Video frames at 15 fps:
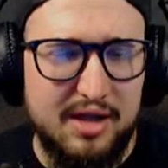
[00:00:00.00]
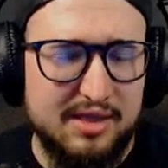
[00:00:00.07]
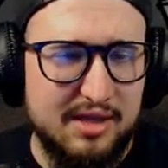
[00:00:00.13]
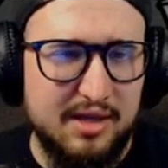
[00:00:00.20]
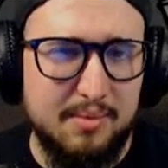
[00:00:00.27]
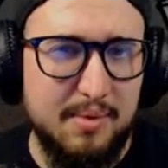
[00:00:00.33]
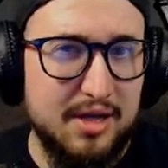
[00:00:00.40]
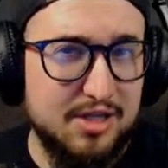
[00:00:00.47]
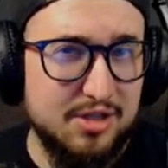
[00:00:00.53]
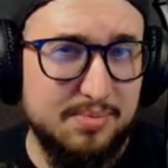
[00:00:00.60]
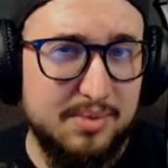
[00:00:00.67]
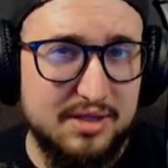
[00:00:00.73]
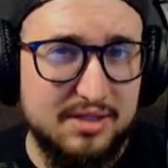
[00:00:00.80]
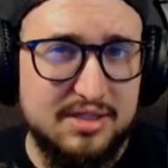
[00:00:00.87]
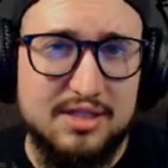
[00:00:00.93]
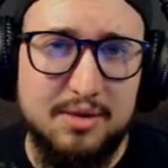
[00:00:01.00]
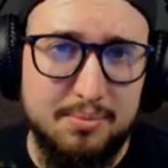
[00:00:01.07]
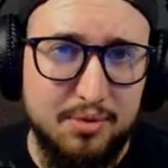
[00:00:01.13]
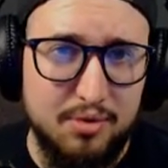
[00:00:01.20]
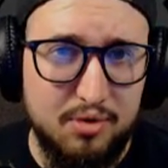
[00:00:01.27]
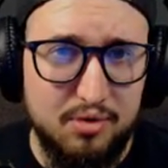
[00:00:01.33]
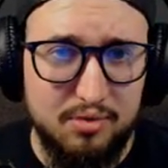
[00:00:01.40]
I think it might just be a
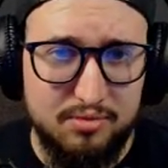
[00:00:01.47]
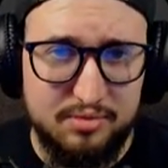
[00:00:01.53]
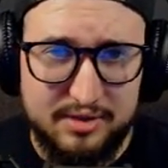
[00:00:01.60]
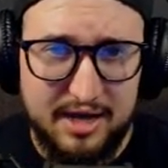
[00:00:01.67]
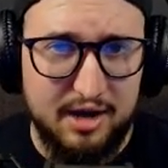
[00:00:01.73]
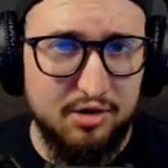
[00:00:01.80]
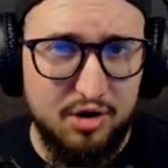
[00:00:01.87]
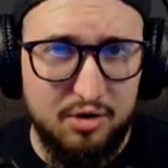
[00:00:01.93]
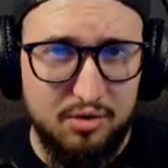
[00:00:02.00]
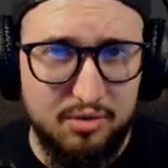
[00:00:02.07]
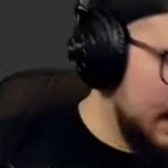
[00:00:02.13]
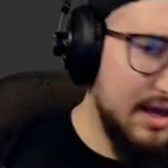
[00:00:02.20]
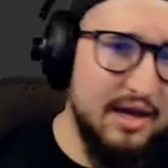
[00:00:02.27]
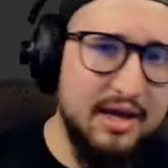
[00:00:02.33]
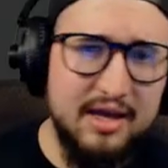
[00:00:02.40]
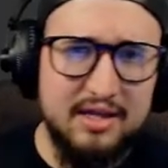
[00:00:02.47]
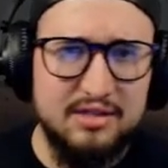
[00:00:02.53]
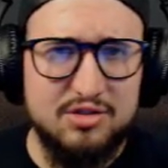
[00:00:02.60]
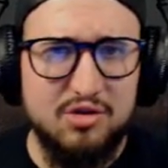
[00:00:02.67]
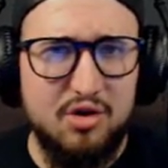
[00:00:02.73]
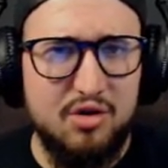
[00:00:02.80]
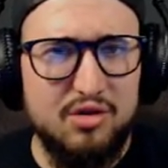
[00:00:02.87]
simple download, hit
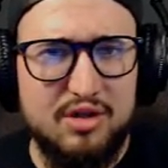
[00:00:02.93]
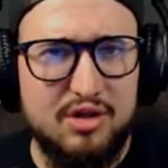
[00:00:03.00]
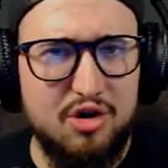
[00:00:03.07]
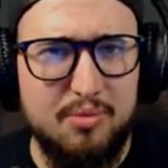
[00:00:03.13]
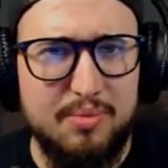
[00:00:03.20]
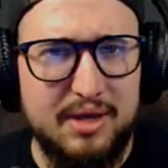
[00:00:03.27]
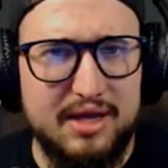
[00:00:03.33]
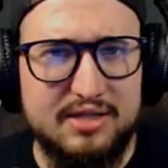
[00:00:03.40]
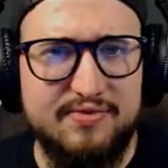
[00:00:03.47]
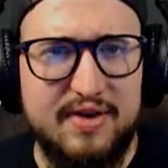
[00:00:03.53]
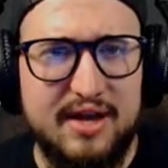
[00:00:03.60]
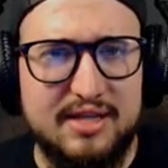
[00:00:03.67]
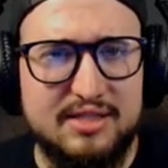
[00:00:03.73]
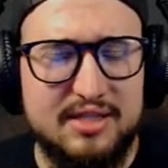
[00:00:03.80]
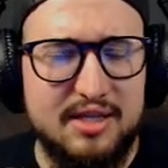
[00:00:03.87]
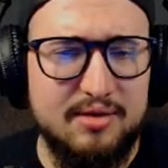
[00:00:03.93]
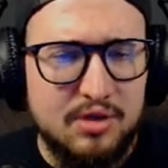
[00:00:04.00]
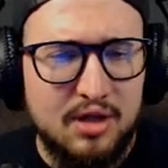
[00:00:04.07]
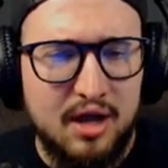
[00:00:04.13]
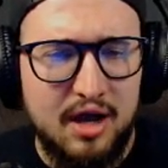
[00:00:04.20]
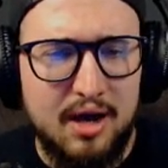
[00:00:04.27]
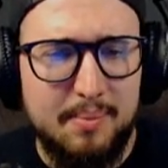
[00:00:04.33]
install, and then OBS finds it,
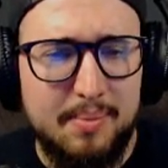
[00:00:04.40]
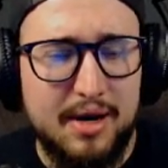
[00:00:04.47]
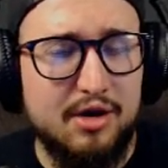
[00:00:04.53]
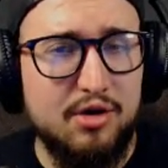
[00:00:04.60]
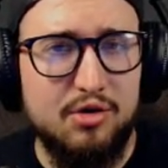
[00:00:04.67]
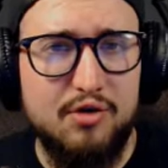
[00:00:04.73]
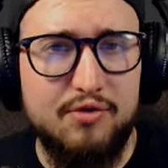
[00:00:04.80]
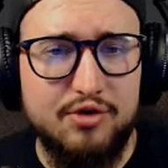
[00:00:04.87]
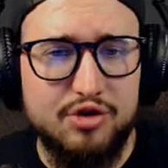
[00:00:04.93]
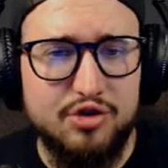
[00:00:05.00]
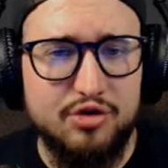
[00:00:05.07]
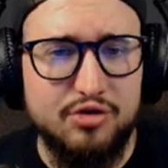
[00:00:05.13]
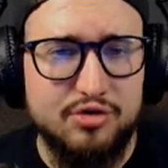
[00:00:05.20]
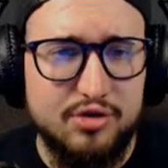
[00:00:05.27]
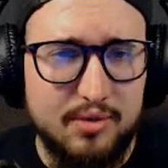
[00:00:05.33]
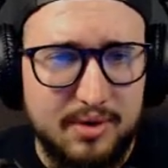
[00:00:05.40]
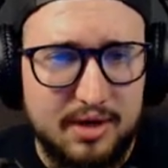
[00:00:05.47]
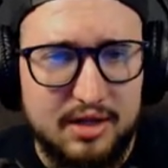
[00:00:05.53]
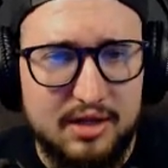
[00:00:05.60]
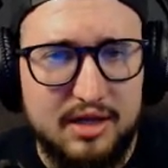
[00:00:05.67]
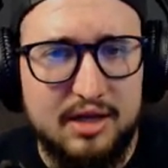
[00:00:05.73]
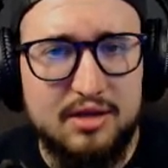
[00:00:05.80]
but I don't know for sure. So I'm
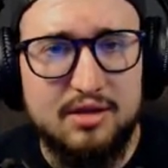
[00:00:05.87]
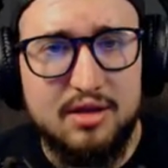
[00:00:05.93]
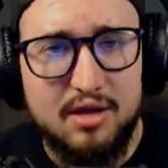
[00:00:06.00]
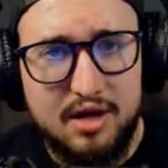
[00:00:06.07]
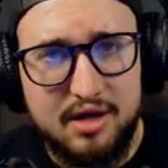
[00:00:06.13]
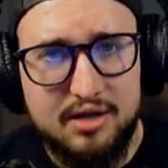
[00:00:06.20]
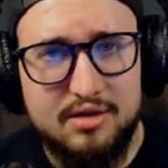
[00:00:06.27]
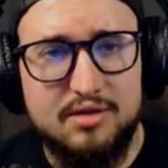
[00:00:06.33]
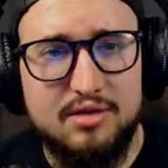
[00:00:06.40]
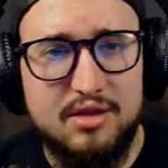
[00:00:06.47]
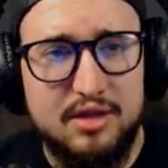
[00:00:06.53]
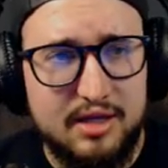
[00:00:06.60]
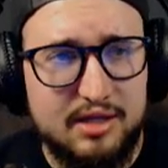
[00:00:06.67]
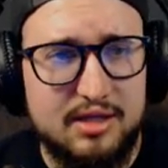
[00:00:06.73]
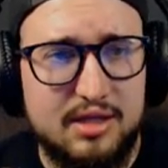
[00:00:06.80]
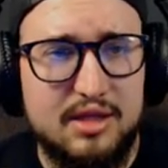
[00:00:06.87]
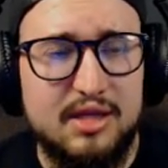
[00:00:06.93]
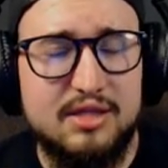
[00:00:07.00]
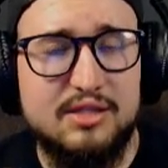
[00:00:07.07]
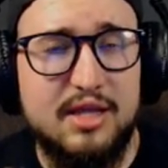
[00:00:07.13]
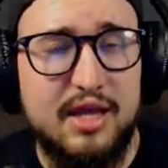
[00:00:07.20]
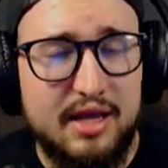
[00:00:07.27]
going to link the link to
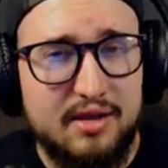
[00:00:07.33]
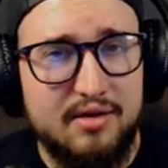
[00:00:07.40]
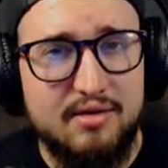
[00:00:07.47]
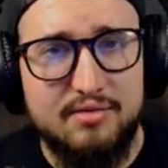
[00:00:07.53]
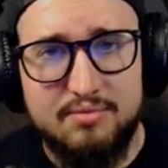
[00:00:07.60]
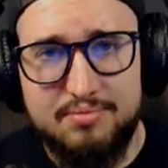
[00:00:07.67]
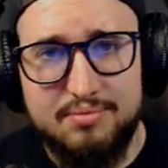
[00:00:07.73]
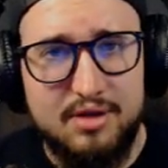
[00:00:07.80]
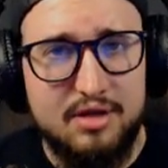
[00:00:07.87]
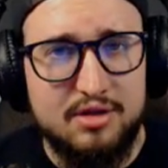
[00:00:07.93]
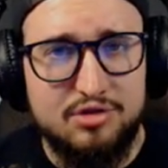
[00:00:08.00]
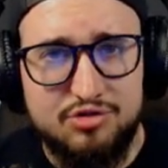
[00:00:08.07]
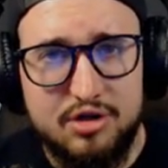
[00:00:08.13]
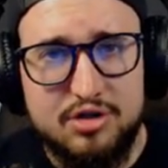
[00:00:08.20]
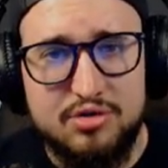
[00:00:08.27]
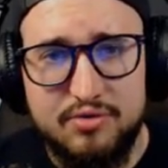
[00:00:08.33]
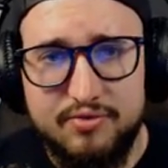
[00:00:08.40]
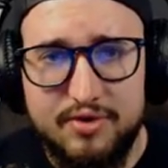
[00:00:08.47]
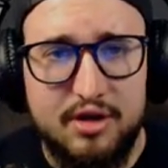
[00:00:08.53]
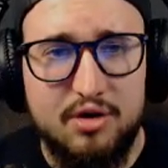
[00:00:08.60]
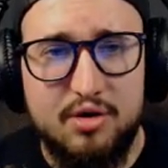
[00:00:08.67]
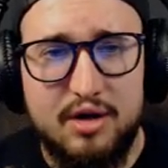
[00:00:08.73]
this and a instructional
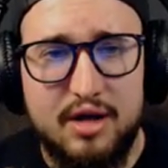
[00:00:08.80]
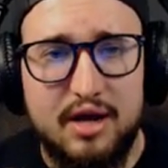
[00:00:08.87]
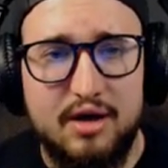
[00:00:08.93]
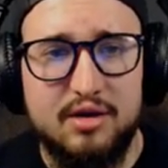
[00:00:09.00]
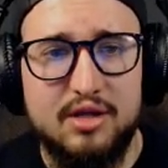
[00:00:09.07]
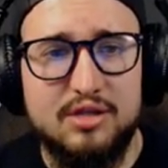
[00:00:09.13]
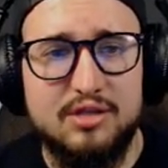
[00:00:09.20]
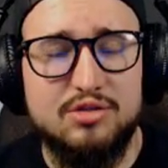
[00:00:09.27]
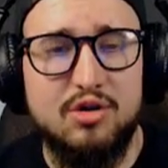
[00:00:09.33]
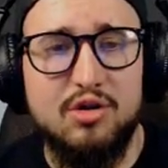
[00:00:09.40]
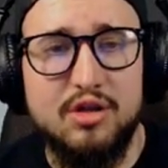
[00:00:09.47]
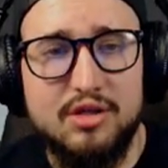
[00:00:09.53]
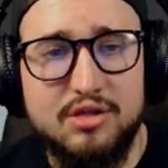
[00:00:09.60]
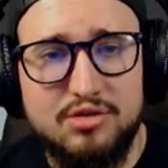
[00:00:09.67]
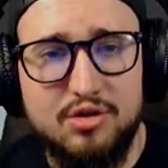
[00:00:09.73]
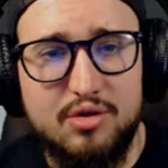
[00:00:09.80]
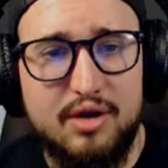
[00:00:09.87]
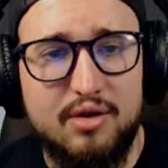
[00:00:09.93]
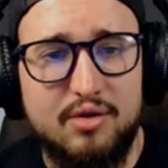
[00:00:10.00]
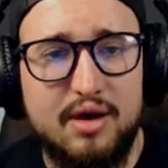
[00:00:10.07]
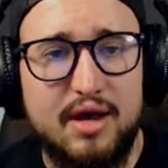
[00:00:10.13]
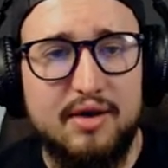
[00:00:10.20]
video on how to install it, so I
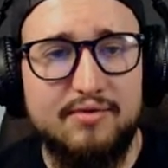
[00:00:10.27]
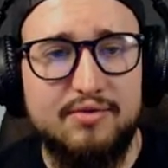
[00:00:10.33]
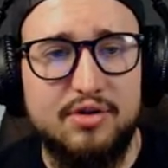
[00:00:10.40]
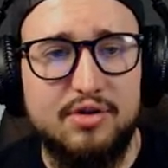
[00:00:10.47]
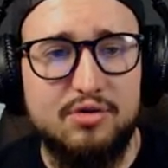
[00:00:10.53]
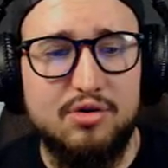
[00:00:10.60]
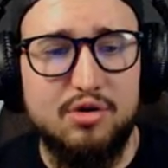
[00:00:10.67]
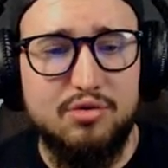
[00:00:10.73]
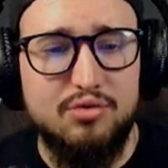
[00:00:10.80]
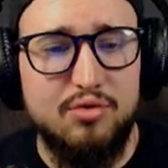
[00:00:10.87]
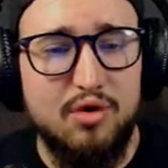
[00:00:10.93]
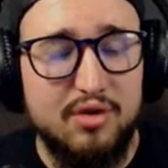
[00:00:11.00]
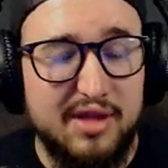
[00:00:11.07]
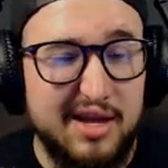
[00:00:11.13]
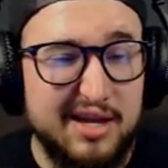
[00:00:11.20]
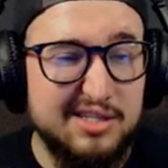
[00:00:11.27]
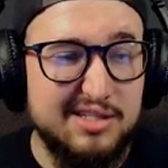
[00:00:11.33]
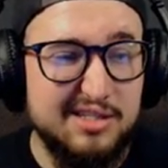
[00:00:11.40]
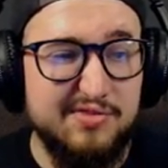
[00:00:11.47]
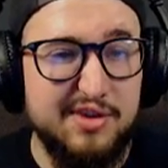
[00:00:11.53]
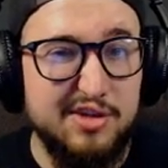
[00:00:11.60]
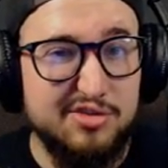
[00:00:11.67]
don't have to go through all that because
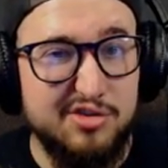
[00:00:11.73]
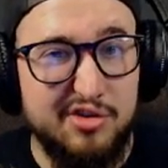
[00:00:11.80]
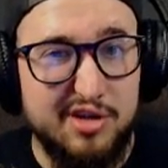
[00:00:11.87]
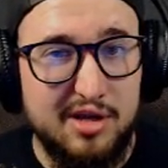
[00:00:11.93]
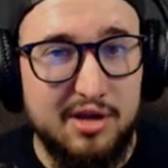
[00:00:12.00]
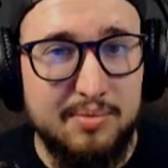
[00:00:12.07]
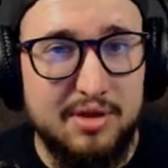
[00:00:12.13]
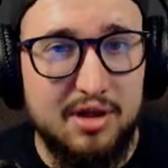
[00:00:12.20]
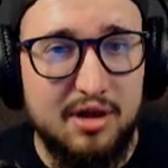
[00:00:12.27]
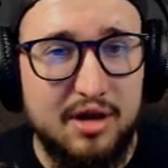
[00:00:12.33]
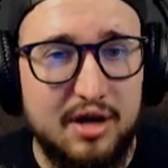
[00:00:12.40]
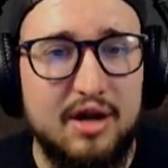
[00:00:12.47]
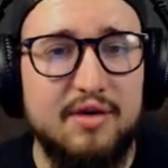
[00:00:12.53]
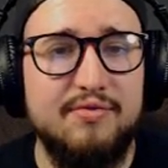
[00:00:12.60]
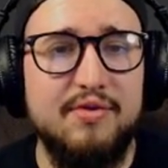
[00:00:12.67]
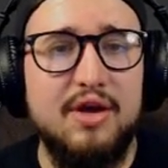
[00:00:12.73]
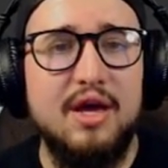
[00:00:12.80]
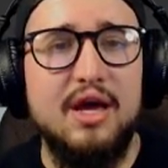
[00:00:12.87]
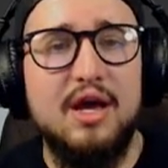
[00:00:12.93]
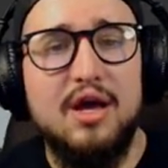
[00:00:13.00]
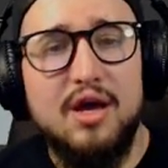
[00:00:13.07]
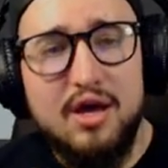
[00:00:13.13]
this video is already going to be long enough.
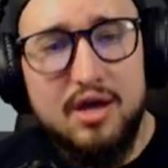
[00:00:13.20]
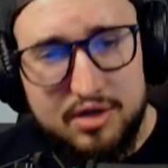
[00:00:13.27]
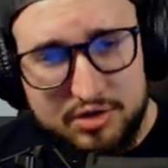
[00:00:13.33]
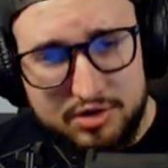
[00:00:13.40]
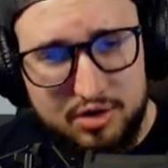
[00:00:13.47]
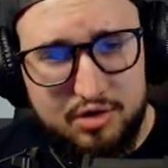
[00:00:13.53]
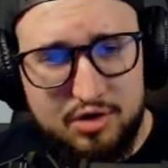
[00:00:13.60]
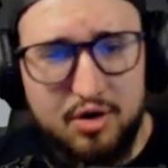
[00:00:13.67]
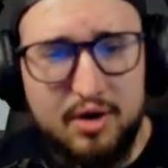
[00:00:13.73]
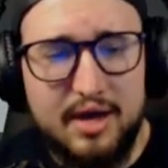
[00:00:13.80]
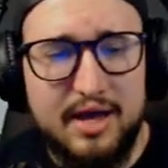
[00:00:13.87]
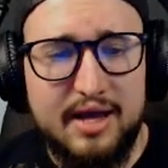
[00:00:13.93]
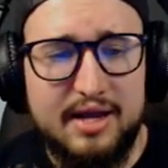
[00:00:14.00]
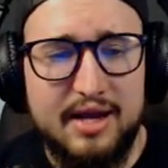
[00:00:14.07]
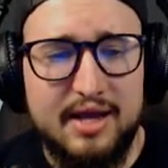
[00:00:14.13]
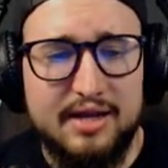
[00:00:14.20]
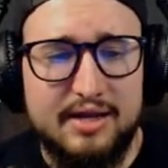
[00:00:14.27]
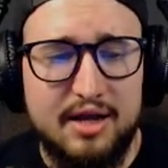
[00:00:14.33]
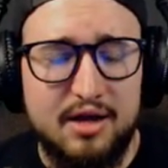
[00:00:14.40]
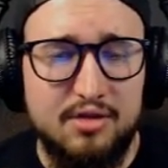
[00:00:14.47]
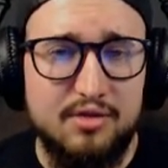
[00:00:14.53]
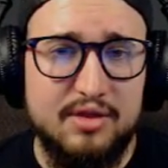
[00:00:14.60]
So go ahead and
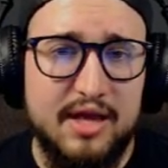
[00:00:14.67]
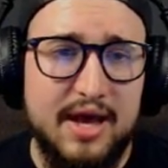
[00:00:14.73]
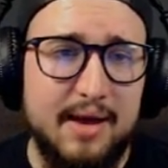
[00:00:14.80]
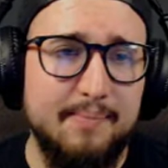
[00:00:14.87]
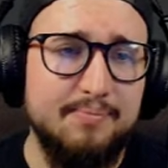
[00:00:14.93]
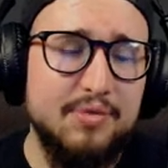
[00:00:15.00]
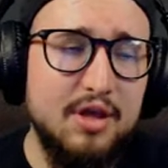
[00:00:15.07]
download that.